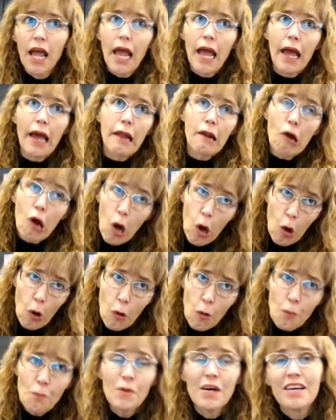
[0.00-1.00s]
At
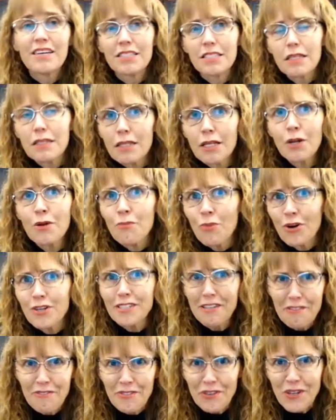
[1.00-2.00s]
home, it's a little more
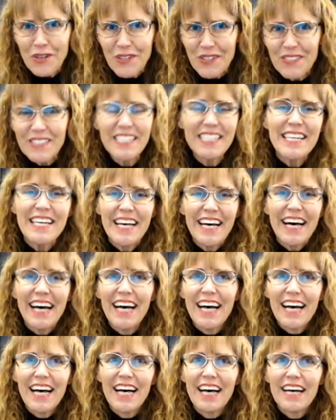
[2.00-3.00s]
difficult.
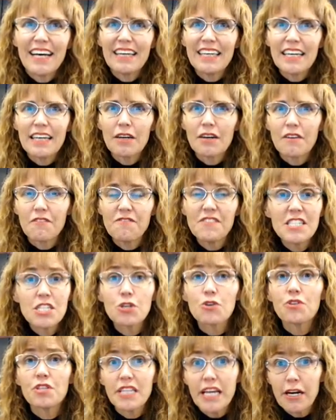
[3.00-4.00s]
Uh,
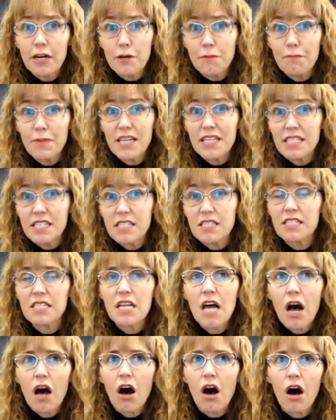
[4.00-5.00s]
physical therapists
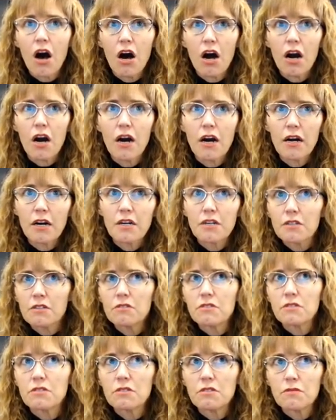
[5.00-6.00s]
are
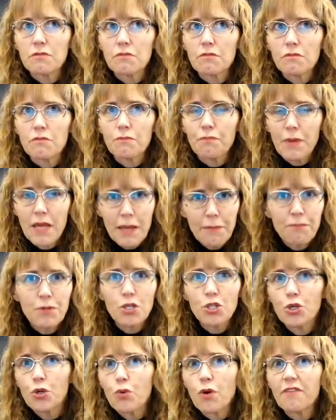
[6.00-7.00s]
people
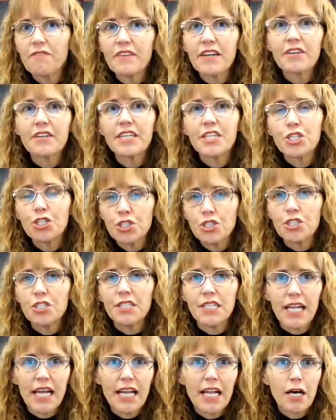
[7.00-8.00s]
who are very good
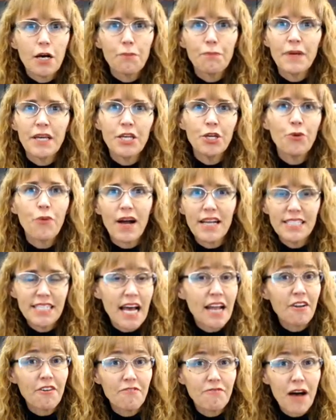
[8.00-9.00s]
at helping you
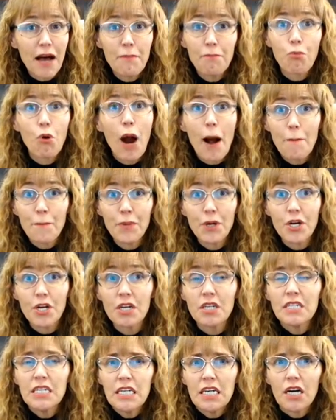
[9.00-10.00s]
identify proper
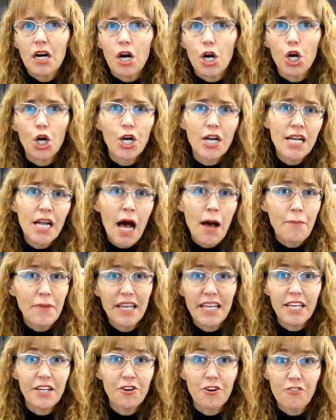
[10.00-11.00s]
ergonomic
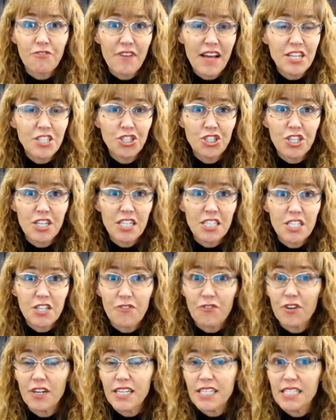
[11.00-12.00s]
interventions,
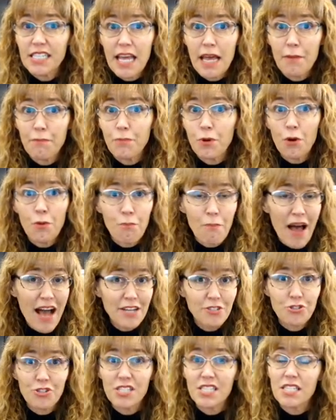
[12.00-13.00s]
for example,
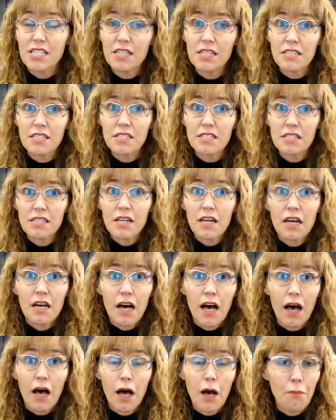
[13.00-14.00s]
mattresses,
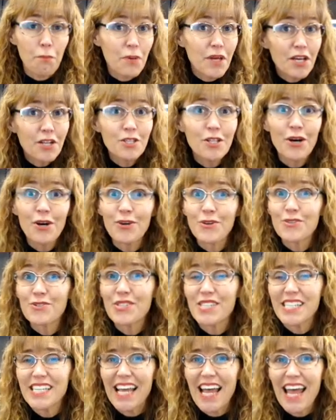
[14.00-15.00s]
uh,
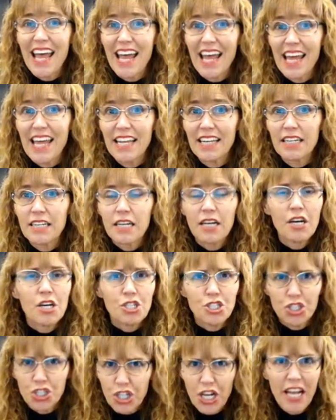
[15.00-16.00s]
pillows, and
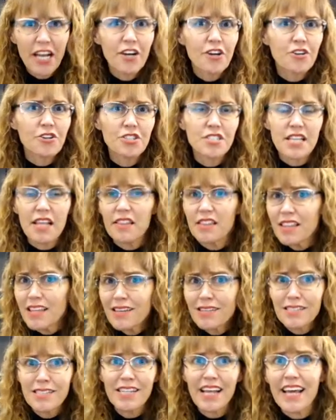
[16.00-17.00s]
chairs, and
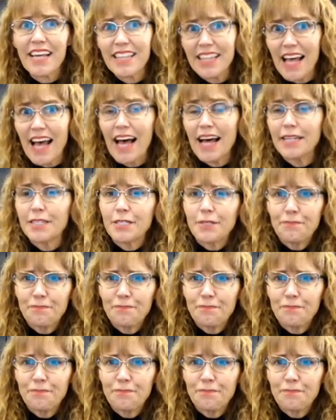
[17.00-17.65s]
things like that.